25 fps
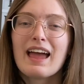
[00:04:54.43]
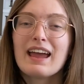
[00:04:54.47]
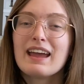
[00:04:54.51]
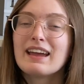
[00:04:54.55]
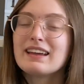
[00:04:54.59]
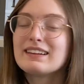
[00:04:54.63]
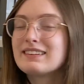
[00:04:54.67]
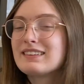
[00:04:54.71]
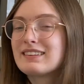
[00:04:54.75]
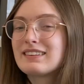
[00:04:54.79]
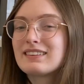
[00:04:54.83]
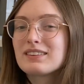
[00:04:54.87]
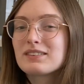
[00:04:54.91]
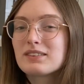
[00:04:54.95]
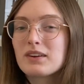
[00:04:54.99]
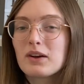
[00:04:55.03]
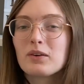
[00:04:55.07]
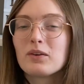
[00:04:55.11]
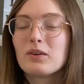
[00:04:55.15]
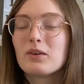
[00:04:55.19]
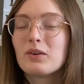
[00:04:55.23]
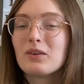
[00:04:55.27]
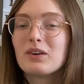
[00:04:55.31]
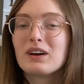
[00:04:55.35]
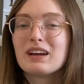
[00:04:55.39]

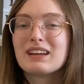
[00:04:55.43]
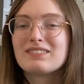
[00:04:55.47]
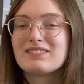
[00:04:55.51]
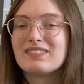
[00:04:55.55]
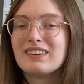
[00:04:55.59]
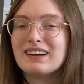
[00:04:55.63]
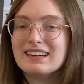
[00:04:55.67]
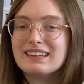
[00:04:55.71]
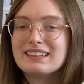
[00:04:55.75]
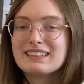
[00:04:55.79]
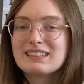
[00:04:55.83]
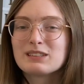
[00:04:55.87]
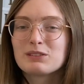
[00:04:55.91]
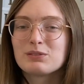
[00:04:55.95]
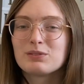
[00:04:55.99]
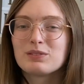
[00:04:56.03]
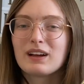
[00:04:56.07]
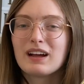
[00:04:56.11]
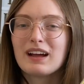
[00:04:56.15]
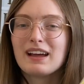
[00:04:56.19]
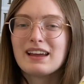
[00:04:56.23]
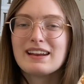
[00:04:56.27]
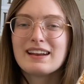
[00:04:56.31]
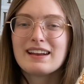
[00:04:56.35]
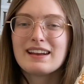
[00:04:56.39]
so much
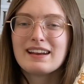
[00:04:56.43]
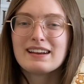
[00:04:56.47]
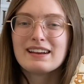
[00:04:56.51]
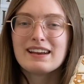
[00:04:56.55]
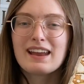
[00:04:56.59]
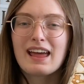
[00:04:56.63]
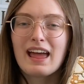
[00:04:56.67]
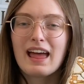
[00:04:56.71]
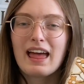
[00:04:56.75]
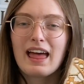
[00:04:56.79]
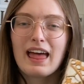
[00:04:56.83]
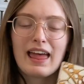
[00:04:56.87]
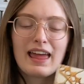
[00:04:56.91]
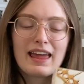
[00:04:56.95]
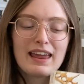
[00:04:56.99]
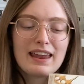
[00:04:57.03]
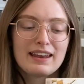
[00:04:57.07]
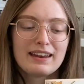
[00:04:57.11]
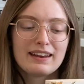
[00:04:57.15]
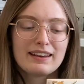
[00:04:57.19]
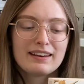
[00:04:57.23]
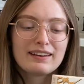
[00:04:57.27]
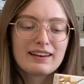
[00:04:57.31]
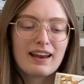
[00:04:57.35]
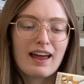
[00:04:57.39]
fun
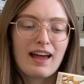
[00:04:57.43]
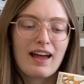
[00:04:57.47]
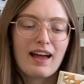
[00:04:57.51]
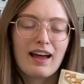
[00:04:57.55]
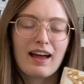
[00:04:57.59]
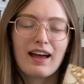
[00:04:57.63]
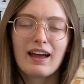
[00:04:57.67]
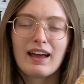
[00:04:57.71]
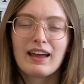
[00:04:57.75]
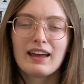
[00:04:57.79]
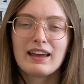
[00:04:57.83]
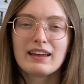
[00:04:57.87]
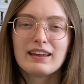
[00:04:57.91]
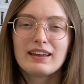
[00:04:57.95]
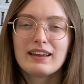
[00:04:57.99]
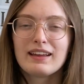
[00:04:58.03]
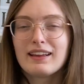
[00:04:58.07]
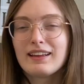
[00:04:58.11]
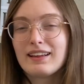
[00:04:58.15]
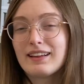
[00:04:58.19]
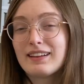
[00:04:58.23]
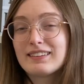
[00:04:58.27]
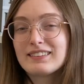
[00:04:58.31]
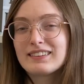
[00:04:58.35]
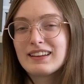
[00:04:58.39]
and
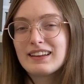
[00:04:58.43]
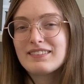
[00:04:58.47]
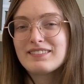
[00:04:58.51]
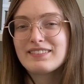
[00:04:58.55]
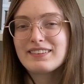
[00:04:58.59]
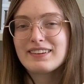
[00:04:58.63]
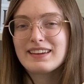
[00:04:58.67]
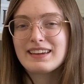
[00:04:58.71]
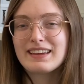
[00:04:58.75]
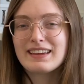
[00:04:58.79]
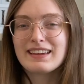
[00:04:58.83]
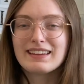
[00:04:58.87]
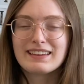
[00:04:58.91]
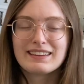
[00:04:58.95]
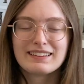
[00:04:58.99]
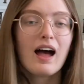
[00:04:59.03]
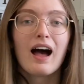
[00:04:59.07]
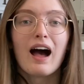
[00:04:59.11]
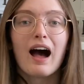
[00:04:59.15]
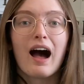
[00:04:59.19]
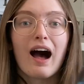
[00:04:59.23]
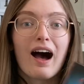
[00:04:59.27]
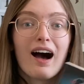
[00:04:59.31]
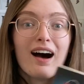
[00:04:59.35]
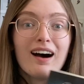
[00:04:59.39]
I love it.
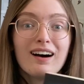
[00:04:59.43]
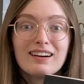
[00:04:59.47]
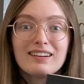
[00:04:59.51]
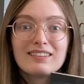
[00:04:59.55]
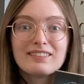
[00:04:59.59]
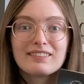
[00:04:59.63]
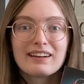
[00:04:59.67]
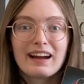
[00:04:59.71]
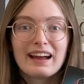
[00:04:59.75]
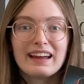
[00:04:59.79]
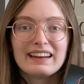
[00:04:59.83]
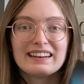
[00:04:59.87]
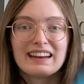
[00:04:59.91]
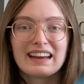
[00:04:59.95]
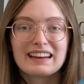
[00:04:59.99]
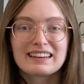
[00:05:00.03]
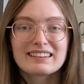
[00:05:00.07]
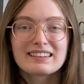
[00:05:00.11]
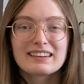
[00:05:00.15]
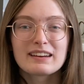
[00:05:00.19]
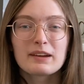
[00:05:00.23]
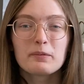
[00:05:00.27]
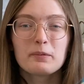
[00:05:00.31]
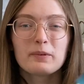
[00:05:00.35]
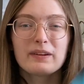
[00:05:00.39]
Alright,
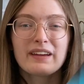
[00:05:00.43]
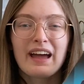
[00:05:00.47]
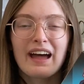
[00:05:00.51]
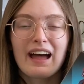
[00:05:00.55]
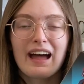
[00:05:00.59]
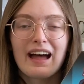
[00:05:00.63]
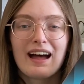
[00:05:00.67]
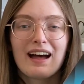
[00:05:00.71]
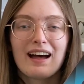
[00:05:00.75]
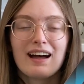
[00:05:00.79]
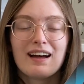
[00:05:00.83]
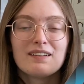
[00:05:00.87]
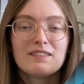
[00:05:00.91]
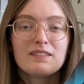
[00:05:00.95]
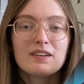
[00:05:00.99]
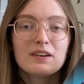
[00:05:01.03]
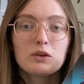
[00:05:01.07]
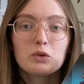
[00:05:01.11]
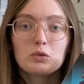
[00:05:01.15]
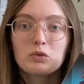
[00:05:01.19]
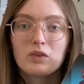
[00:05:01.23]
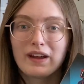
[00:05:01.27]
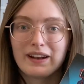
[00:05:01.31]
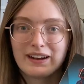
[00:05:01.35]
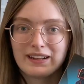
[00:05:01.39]
next up we have
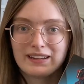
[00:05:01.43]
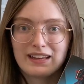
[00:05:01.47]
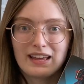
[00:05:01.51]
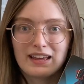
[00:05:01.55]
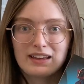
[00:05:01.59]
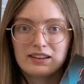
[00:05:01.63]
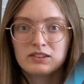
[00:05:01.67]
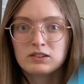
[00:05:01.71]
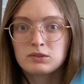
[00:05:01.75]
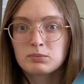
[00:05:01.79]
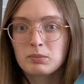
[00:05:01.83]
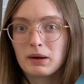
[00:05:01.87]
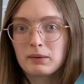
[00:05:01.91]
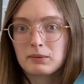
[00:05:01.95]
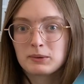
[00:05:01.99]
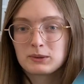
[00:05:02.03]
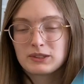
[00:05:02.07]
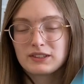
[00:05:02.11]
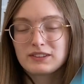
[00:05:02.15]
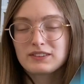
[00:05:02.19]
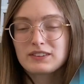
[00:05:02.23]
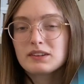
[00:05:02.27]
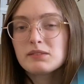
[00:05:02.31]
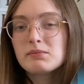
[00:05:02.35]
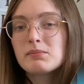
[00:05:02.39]
Renegades by
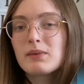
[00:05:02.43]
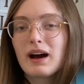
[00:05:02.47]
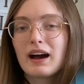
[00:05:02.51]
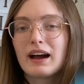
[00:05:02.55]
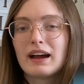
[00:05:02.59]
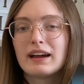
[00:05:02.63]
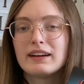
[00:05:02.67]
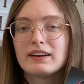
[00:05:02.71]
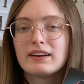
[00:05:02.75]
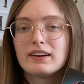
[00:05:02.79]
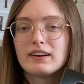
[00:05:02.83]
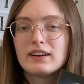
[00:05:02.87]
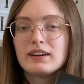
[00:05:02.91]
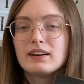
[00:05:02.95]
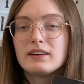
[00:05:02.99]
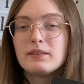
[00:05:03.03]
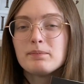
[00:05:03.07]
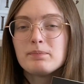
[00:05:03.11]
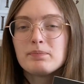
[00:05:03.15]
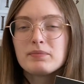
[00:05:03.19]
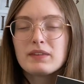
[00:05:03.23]
Marissa Meyer.